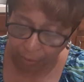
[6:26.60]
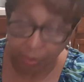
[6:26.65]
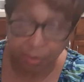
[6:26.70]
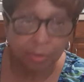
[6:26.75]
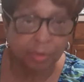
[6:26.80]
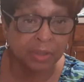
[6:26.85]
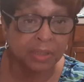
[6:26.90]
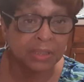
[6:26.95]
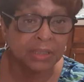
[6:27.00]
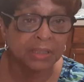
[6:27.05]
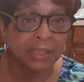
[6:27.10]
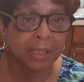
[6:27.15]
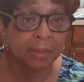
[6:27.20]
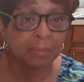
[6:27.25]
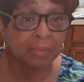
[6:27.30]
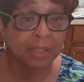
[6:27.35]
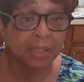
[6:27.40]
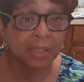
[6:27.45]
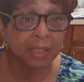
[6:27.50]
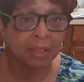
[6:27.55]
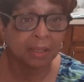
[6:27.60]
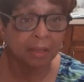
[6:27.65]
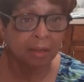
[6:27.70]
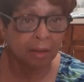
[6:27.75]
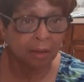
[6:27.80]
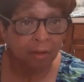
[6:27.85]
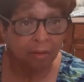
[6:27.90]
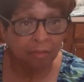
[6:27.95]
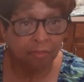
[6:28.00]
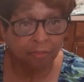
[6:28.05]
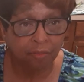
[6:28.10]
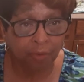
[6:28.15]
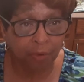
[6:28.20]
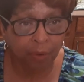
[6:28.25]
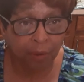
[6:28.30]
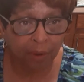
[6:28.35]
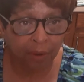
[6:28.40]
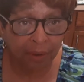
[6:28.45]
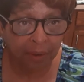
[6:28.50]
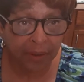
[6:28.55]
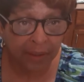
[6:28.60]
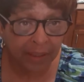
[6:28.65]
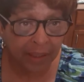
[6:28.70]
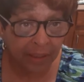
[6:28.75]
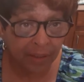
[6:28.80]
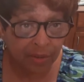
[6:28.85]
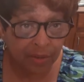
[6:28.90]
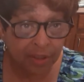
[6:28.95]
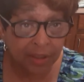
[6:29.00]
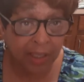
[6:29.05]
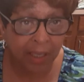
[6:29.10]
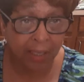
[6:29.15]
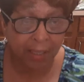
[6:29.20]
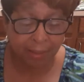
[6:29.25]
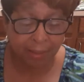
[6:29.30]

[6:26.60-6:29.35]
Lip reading: to do the same thing for the other side.